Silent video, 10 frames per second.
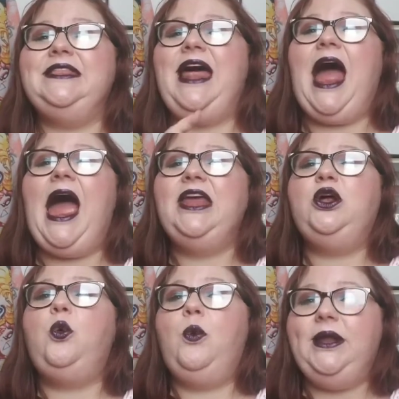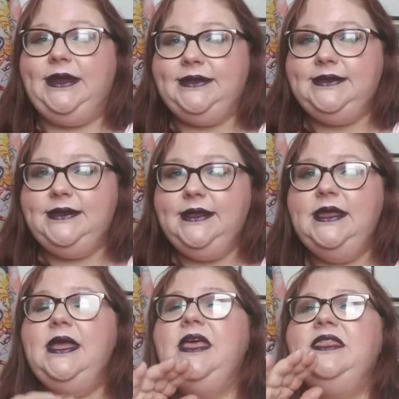that I don't want it.
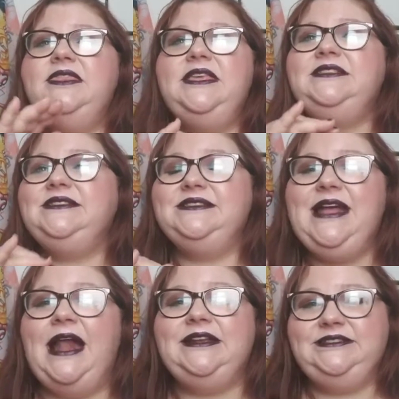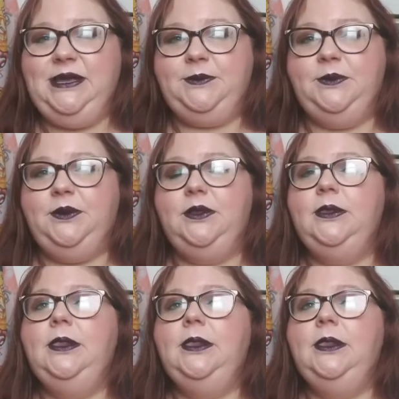This is not acceptable.